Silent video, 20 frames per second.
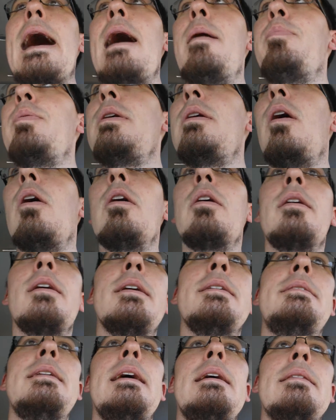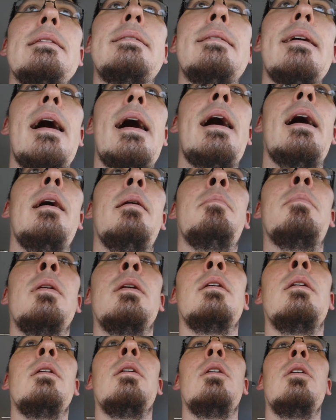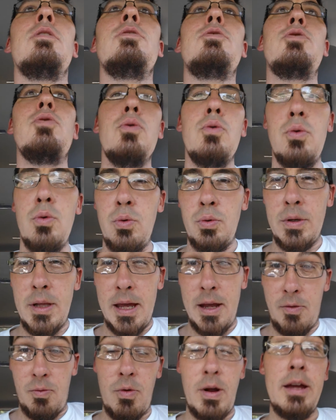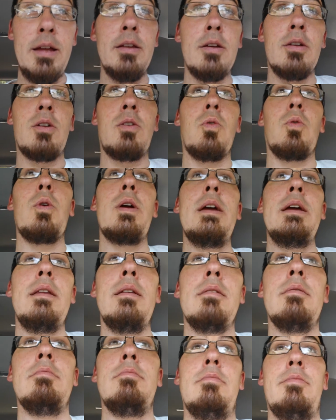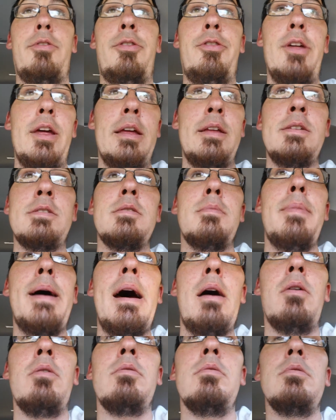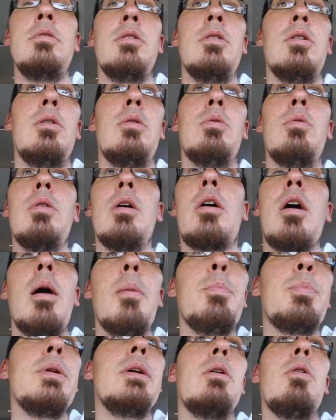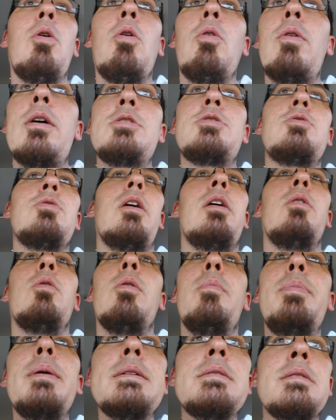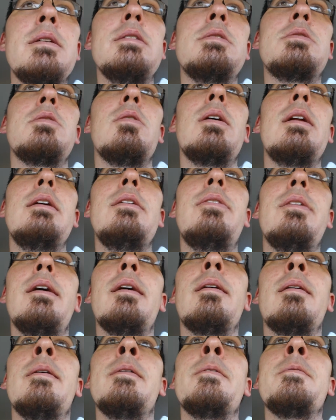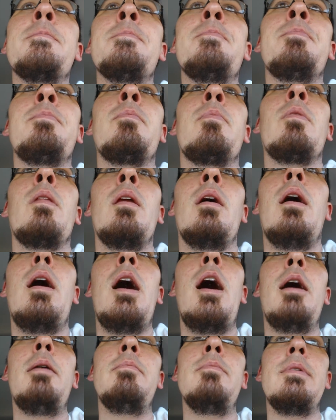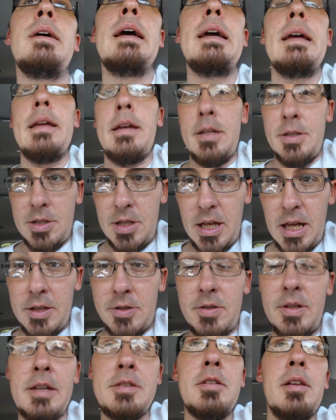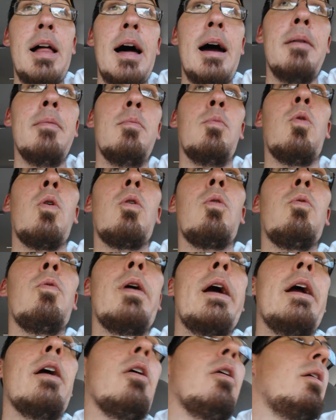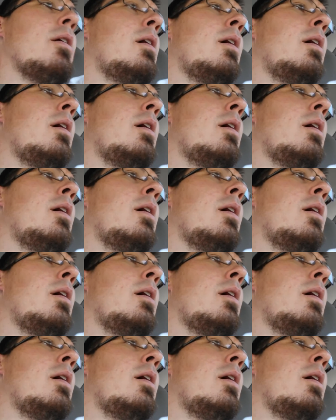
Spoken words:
happy aren't going to take the time to write great things about a company or a restaurant or a business or anything, because it's a lot more rare.